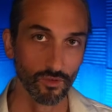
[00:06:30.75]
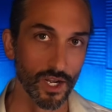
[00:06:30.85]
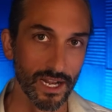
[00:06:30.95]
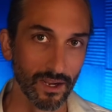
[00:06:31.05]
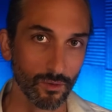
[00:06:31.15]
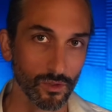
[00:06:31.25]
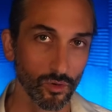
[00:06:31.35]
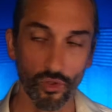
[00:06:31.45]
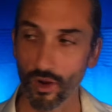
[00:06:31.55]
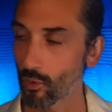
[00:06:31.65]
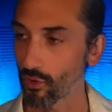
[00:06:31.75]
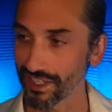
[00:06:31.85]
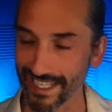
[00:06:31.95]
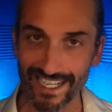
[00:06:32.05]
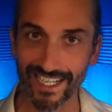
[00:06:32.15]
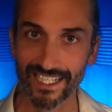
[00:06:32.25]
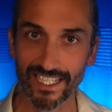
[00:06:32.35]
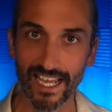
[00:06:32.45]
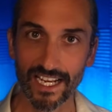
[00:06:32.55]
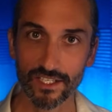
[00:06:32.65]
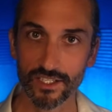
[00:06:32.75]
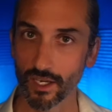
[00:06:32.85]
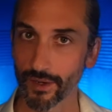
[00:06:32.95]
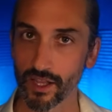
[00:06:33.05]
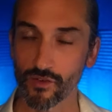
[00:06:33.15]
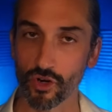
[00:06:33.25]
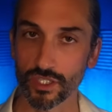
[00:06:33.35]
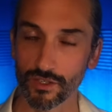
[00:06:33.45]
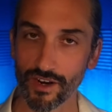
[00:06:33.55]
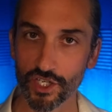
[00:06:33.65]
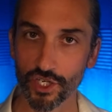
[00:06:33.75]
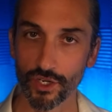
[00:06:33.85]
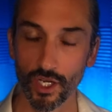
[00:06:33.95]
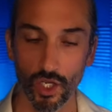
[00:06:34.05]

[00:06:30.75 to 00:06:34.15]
Right now, although all the leading indicators are going in the wrong direction,